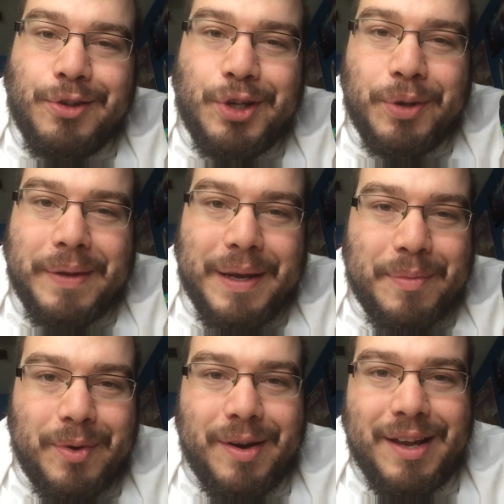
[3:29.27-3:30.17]
YouTube
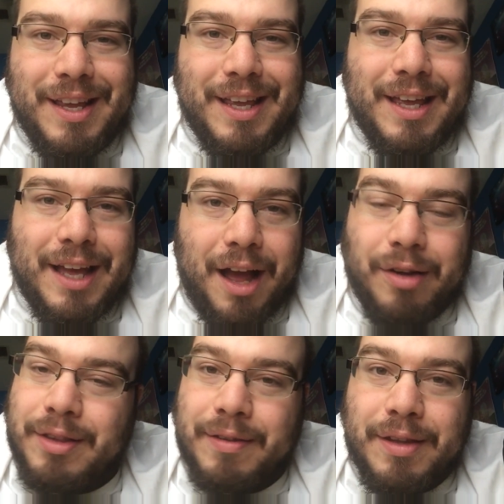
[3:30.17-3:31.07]
anymore. i
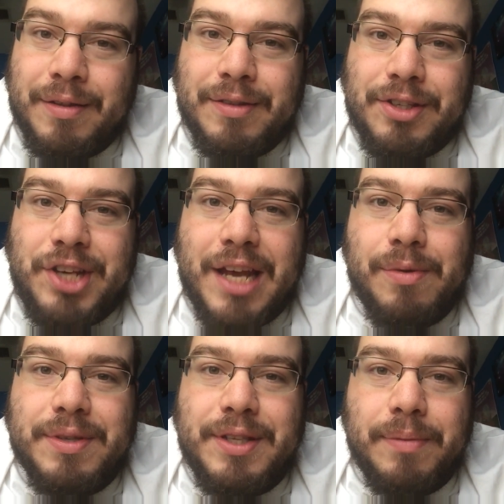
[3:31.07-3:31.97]
uh, the, the, the
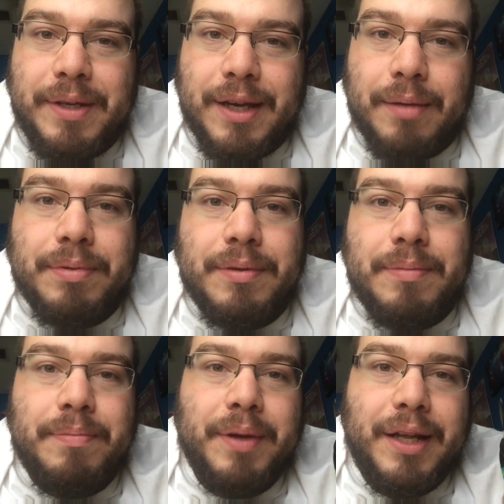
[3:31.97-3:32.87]
channel will still be up,
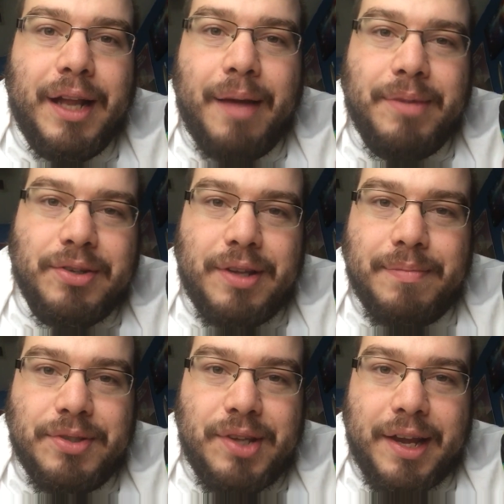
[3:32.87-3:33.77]
but I'm just,
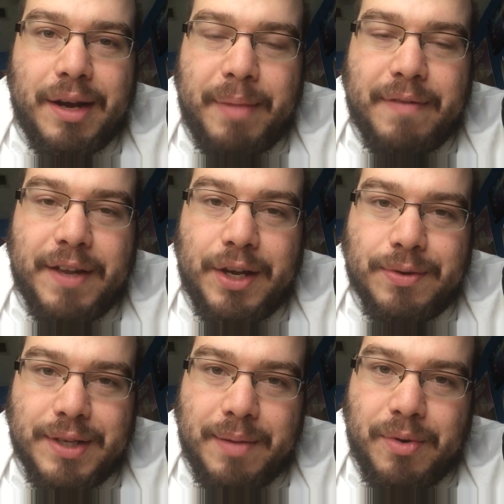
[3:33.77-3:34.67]
I'm just not going to make
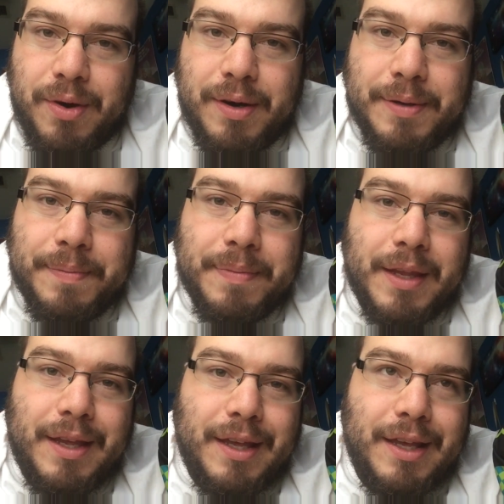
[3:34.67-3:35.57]
videos anymore.
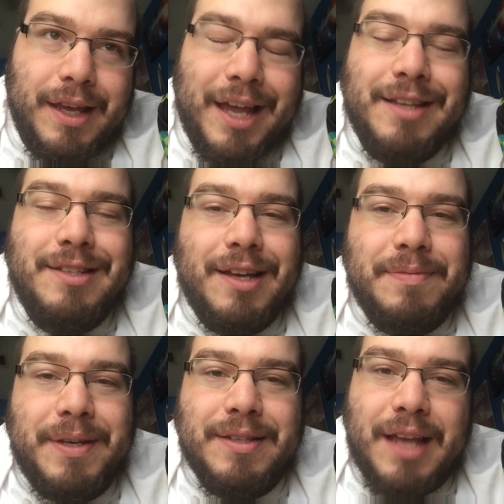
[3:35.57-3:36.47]
And it
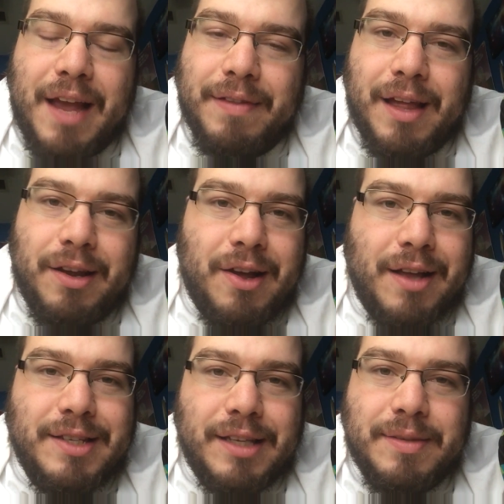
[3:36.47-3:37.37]
sucks because I have a lot of
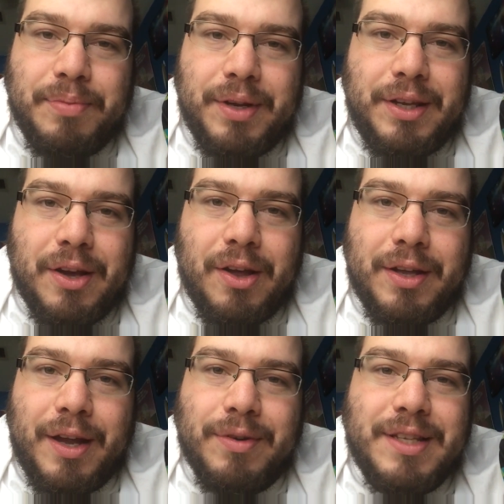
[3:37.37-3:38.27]
content to bring y'all,
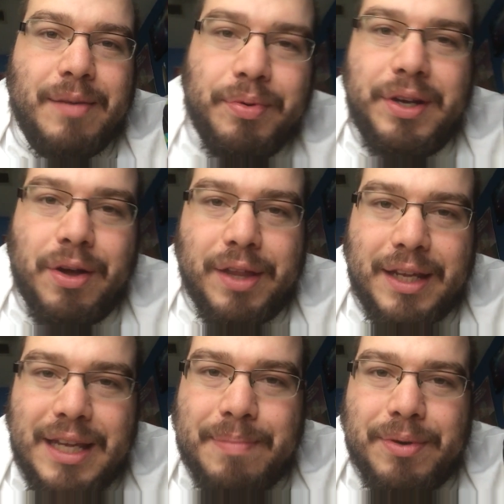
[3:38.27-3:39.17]
and I was going to bring y'all
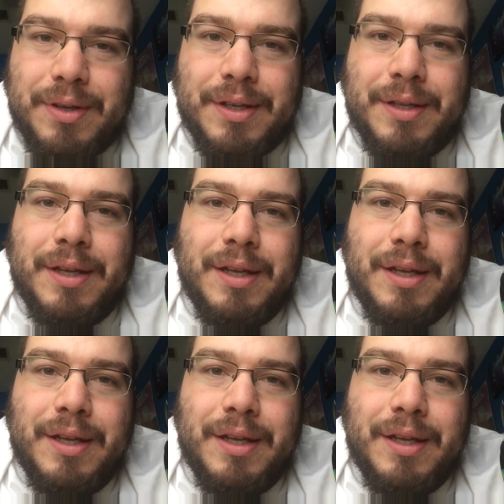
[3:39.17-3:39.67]
the ebook,